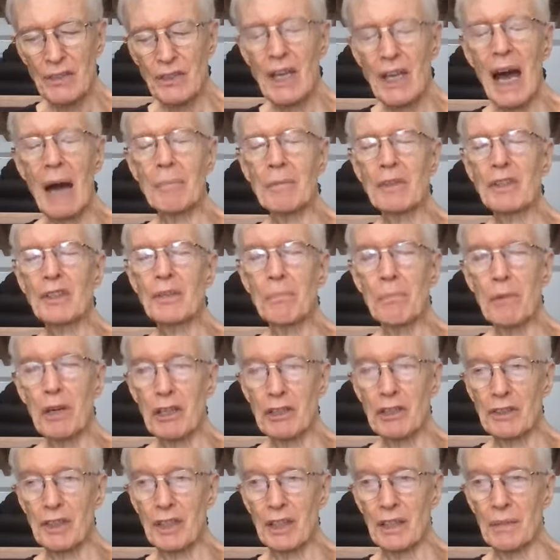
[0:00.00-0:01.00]
Thomas
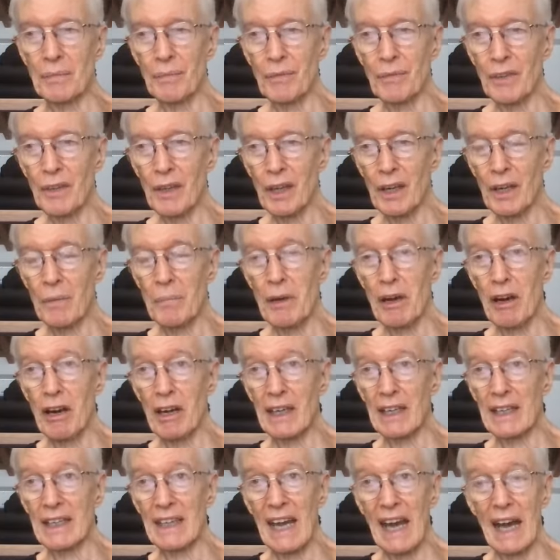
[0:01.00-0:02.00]
Merton, an
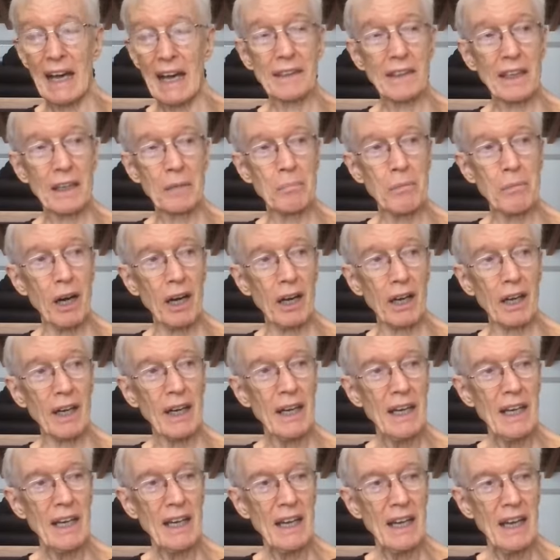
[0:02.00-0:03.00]
American Catholic monk.
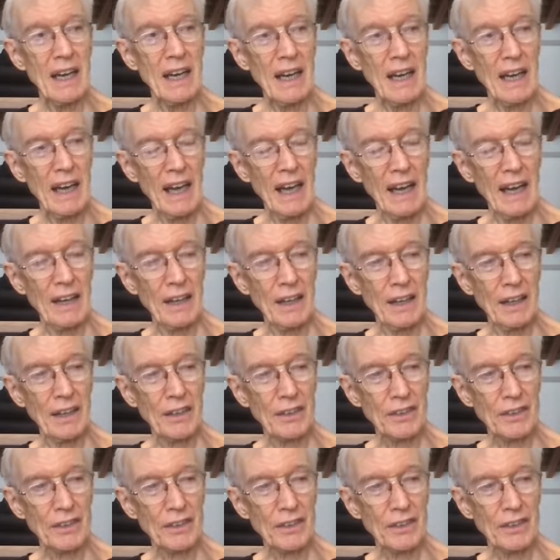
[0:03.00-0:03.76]
And